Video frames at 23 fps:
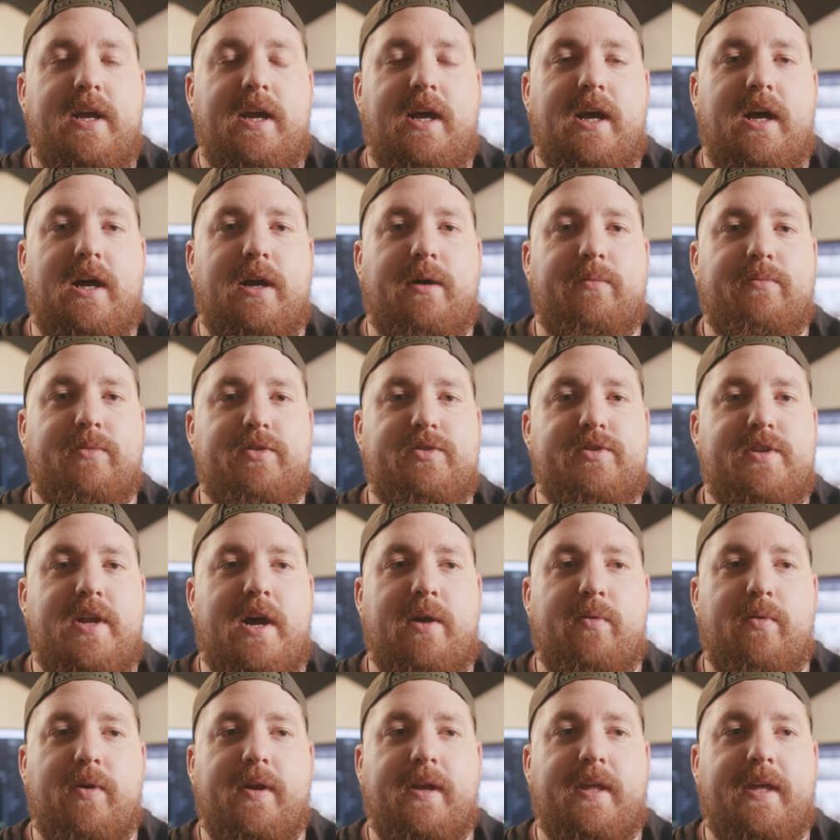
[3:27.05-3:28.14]
There's
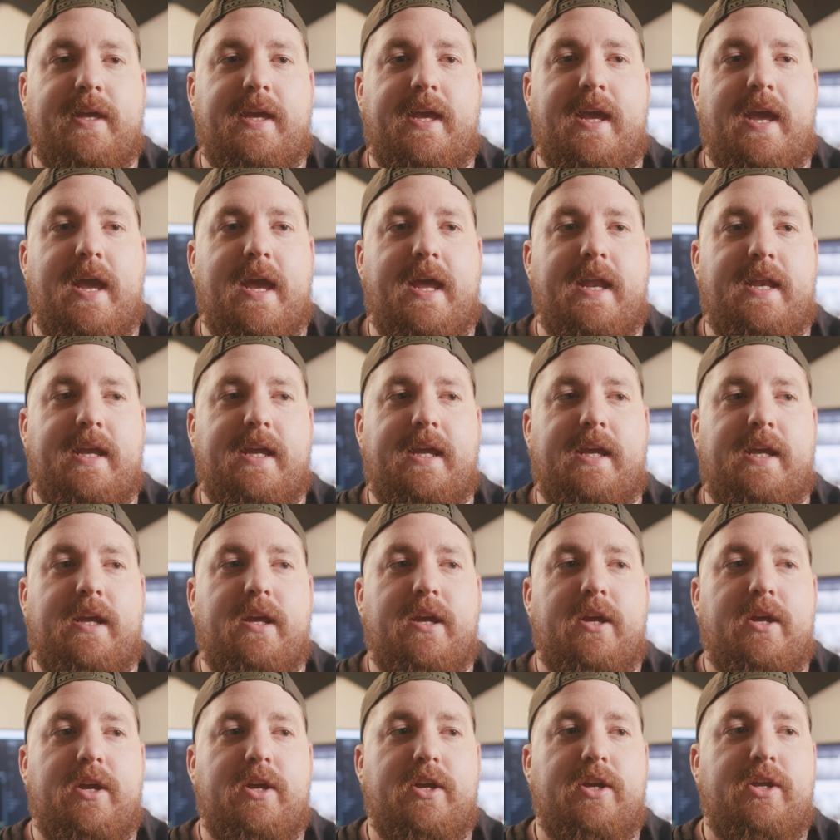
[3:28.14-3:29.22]
not really any
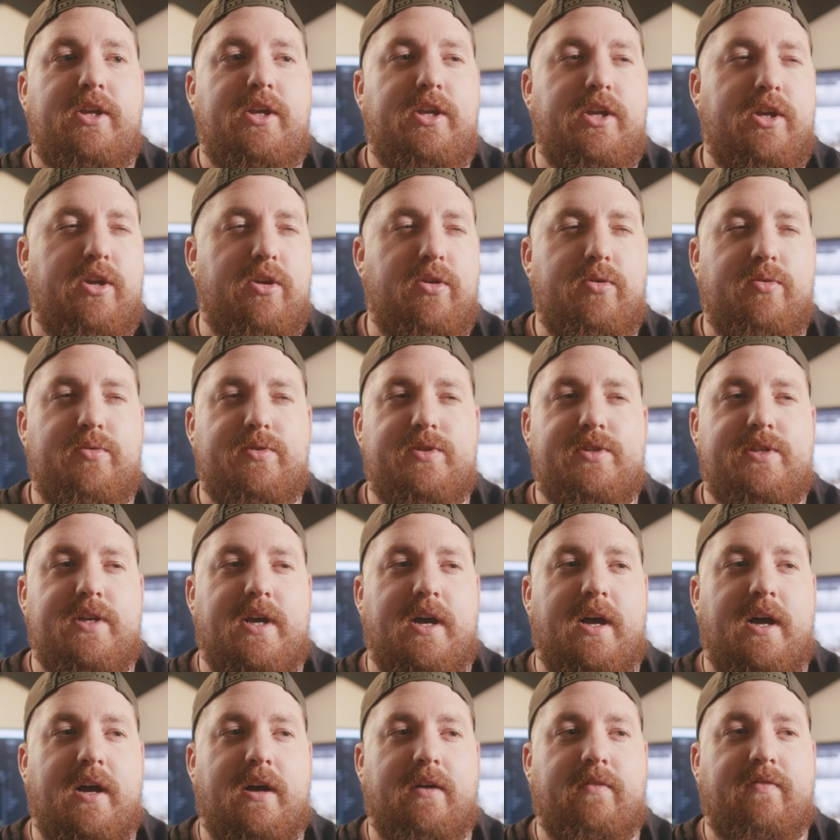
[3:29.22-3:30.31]
hues
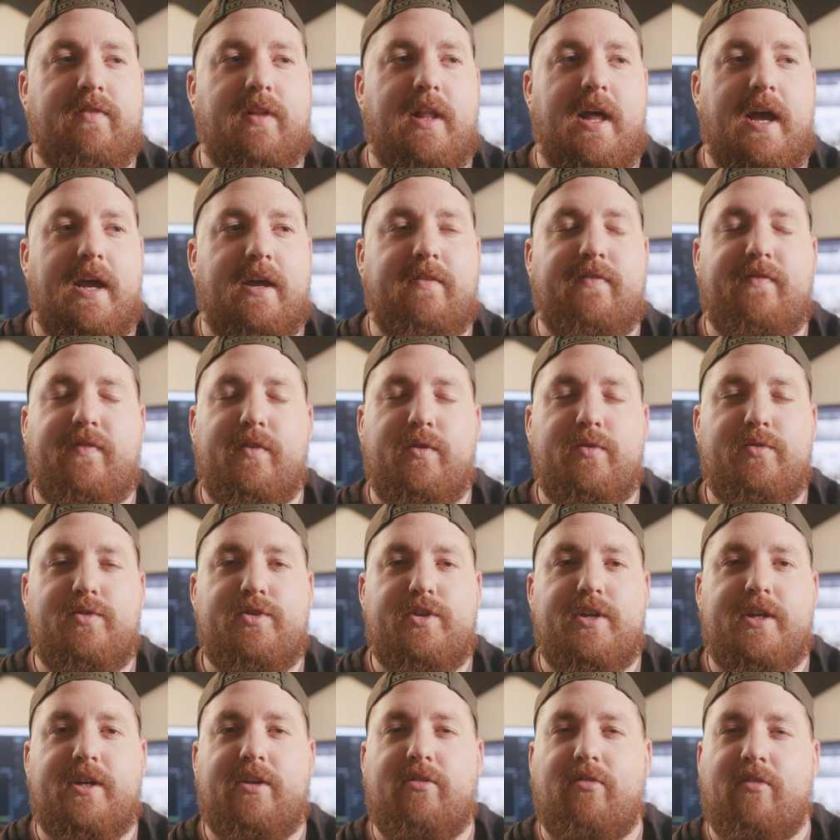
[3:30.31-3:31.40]
of like
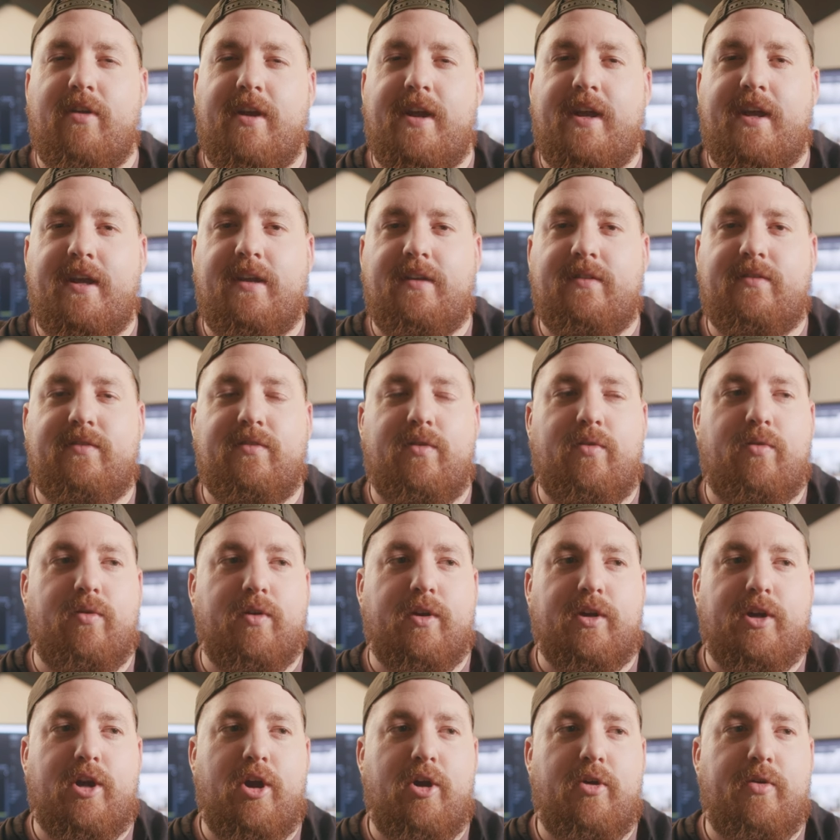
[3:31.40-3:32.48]
Fuji greens or
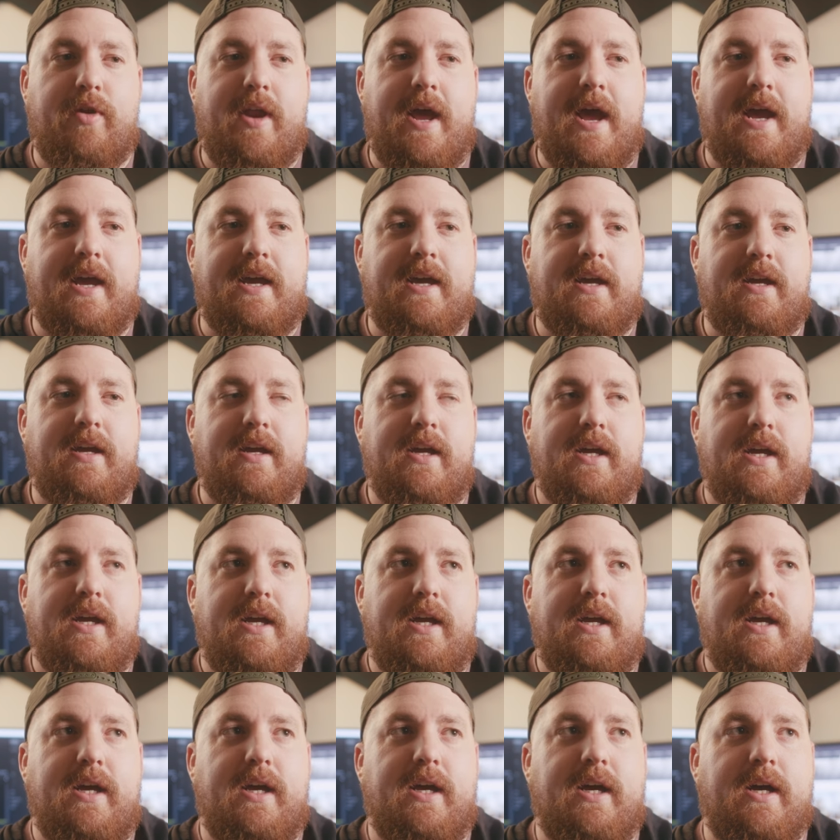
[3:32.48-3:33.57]
Kodak,
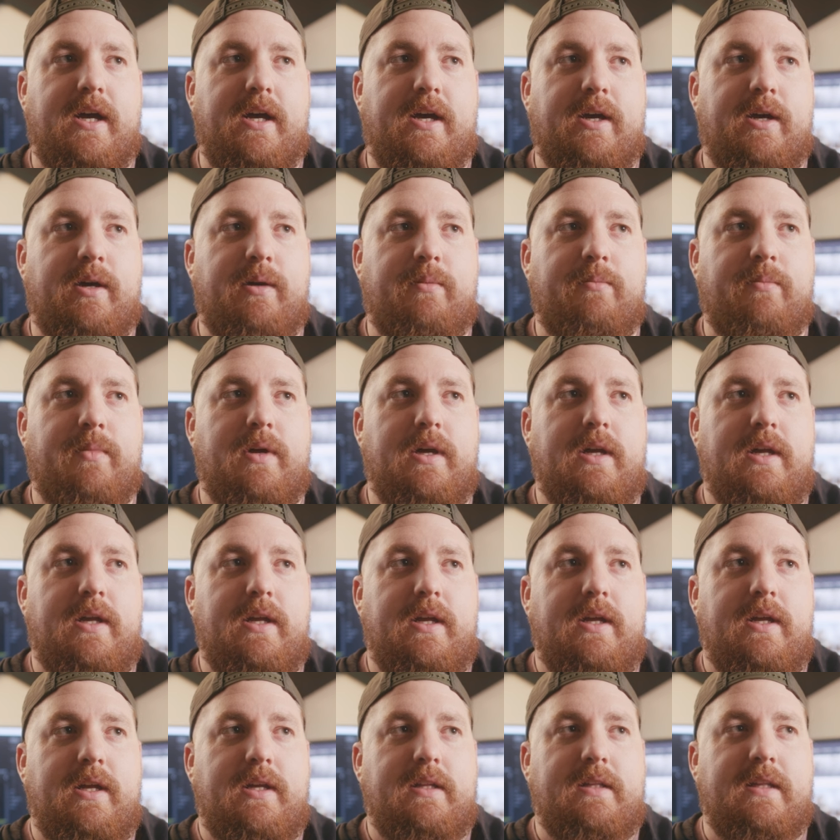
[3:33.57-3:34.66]

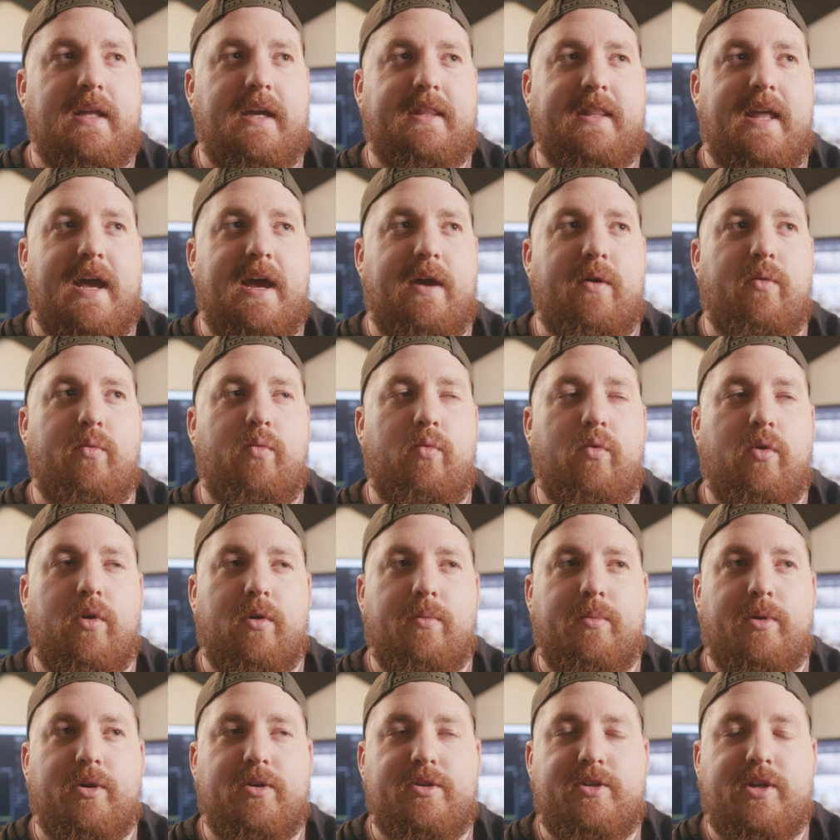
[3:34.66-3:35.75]
like that
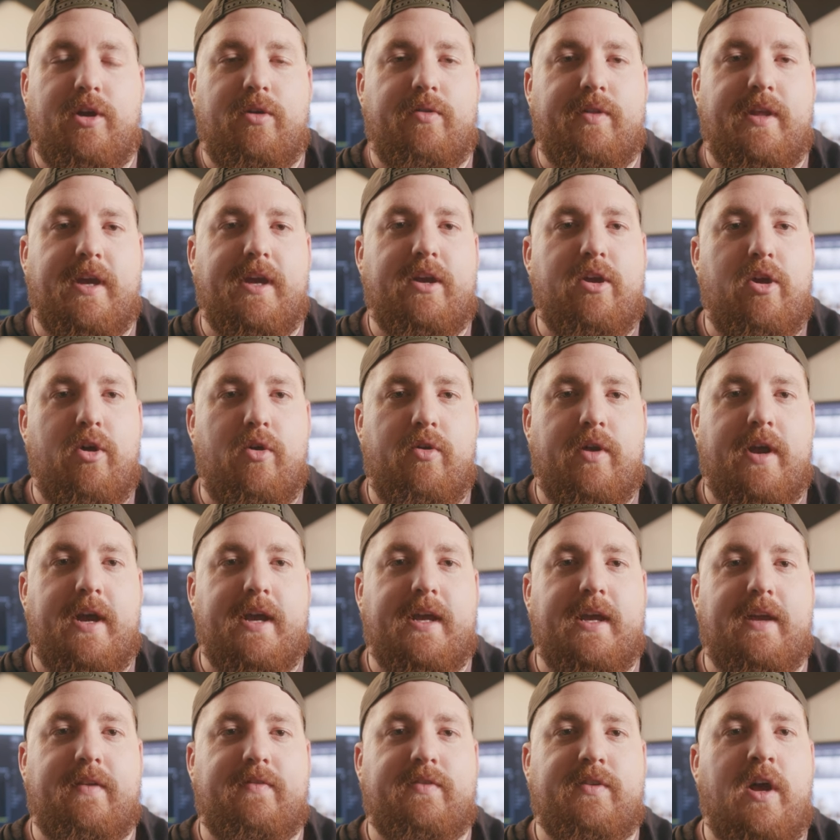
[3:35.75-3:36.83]
warmer tone that Kodak
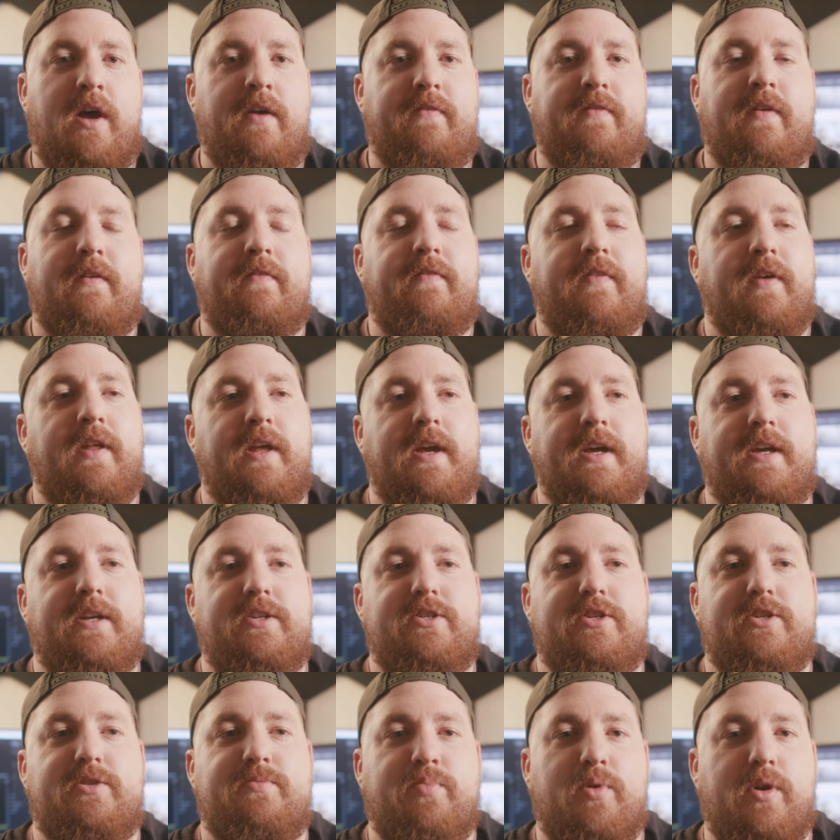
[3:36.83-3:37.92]
gives off. I feel like
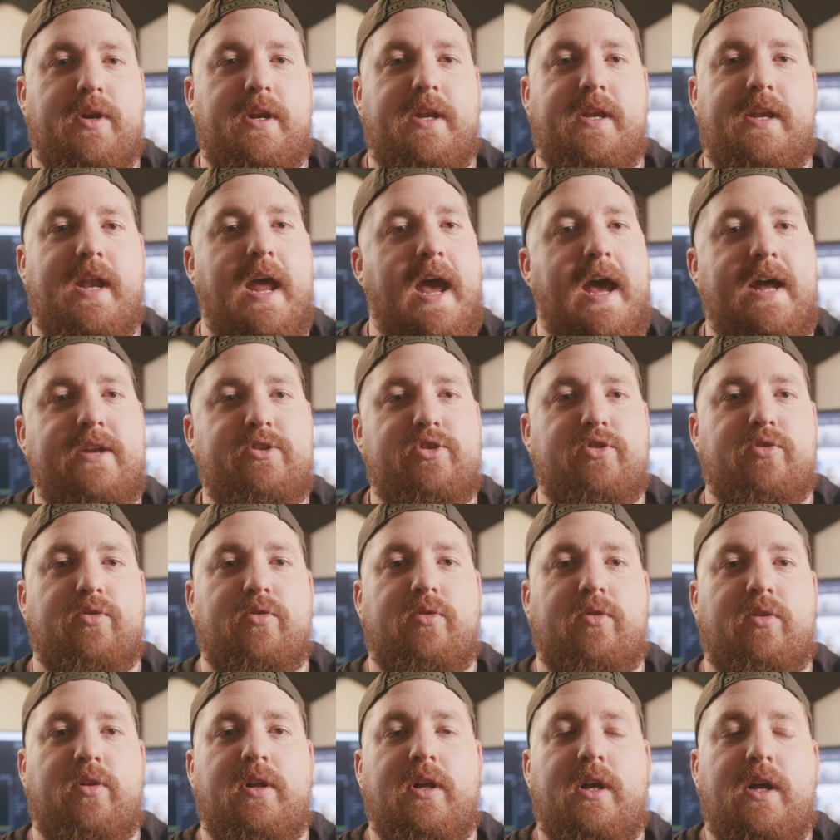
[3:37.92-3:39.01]
it's just pretty
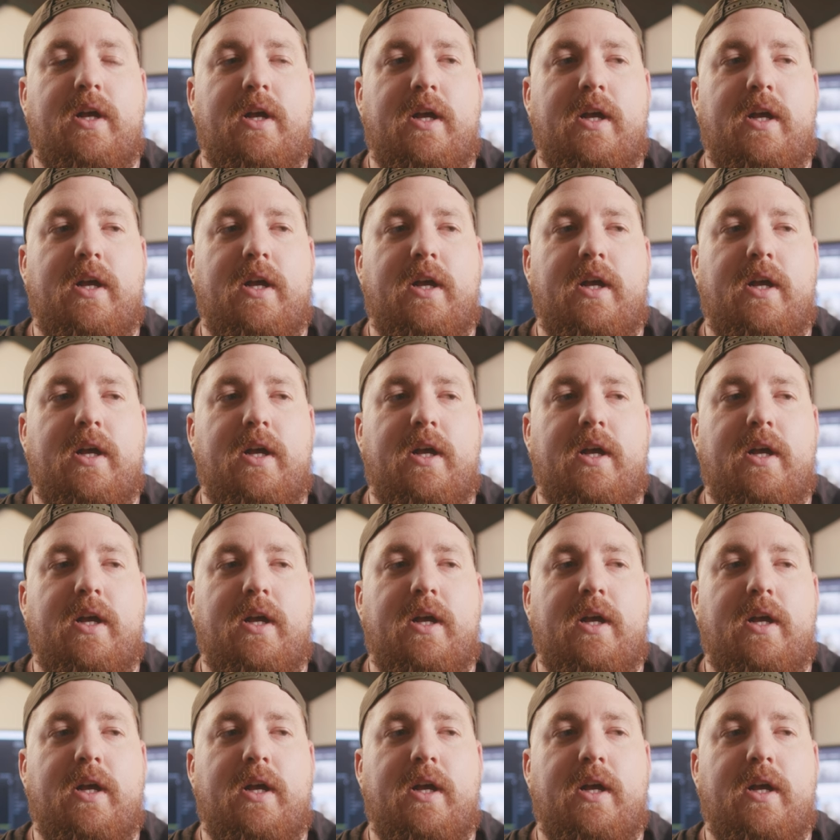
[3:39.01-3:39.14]
natural.